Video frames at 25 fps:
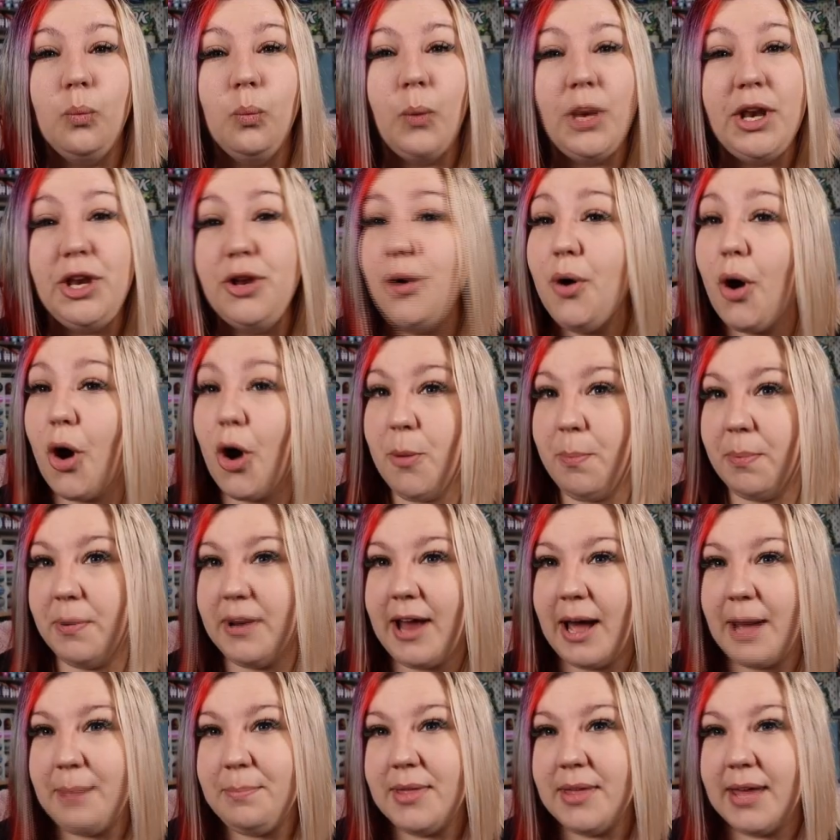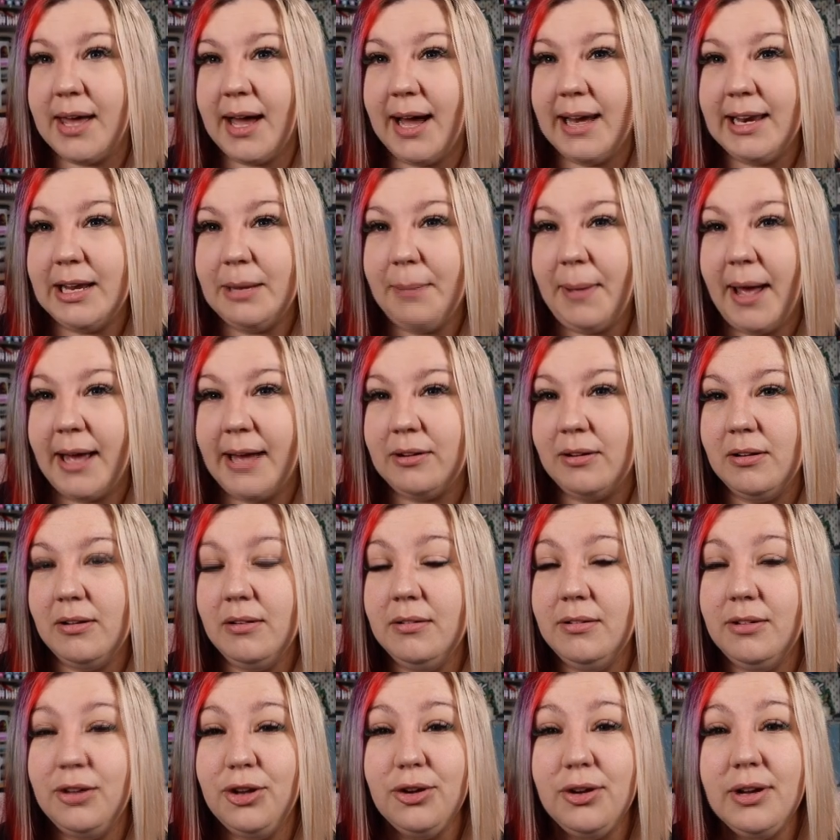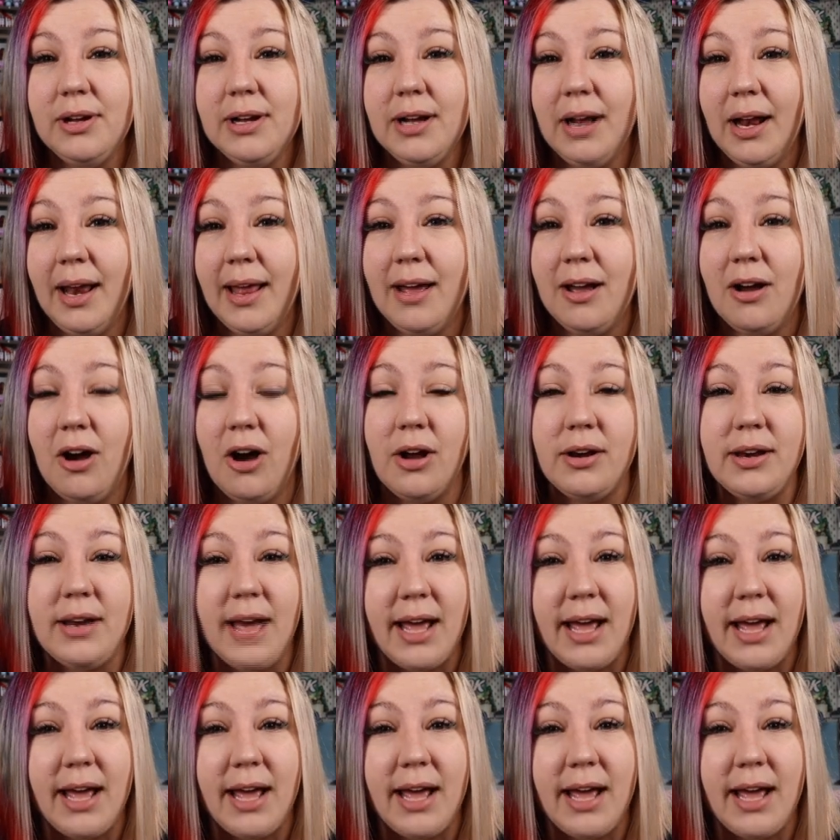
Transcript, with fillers: When you open up the color panel, you can click on